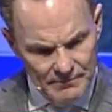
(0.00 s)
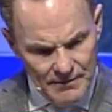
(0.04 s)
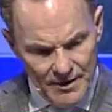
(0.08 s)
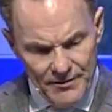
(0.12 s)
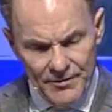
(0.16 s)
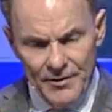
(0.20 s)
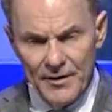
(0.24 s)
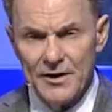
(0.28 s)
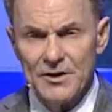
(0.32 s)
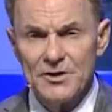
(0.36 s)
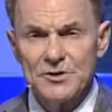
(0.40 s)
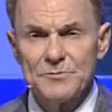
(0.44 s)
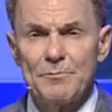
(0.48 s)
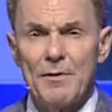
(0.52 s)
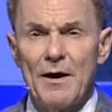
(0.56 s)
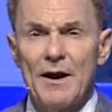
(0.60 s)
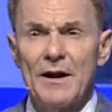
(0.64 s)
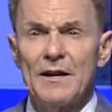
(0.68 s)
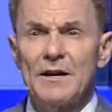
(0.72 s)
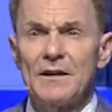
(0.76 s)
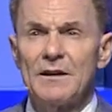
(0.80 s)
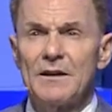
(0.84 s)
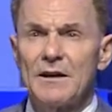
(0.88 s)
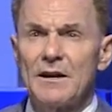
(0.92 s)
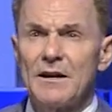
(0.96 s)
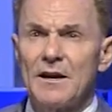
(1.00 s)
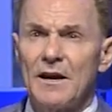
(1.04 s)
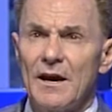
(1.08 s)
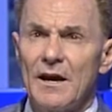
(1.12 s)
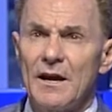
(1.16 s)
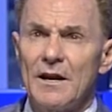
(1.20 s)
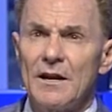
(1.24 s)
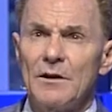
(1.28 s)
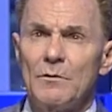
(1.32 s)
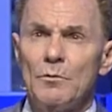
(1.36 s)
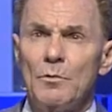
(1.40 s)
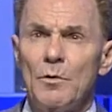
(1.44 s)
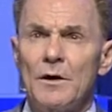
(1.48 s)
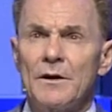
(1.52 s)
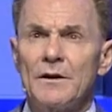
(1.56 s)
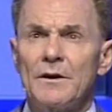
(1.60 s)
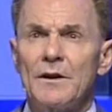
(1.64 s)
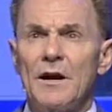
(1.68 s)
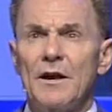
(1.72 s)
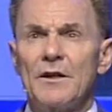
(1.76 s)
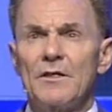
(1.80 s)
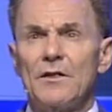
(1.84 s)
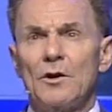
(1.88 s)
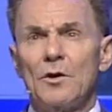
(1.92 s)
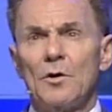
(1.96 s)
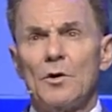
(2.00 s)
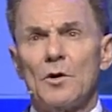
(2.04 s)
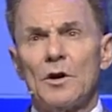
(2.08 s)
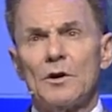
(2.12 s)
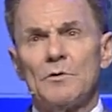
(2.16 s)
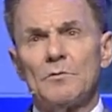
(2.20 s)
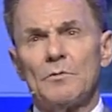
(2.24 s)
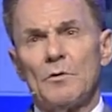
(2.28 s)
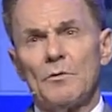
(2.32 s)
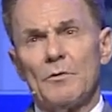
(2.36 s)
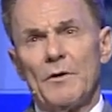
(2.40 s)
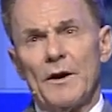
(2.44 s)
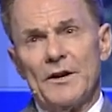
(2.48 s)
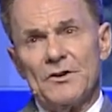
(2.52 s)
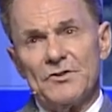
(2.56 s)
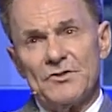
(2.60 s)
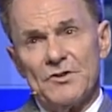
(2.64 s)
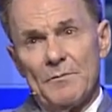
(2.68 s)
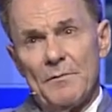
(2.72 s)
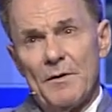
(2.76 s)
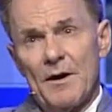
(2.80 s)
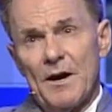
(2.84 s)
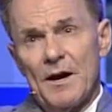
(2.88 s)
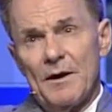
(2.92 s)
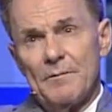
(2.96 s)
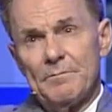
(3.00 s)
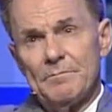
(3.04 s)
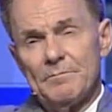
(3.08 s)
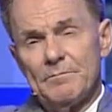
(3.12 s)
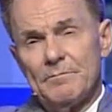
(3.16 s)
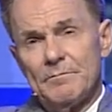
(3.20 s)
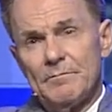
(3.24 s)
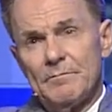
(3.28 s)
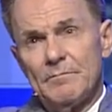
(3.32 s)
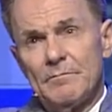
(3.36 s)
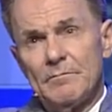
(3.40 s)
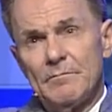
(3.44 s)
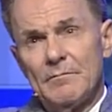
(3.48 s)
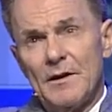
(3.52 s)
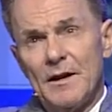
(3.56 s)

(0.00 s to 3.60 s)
and then his body decayed, and one day the Lord will raise him up,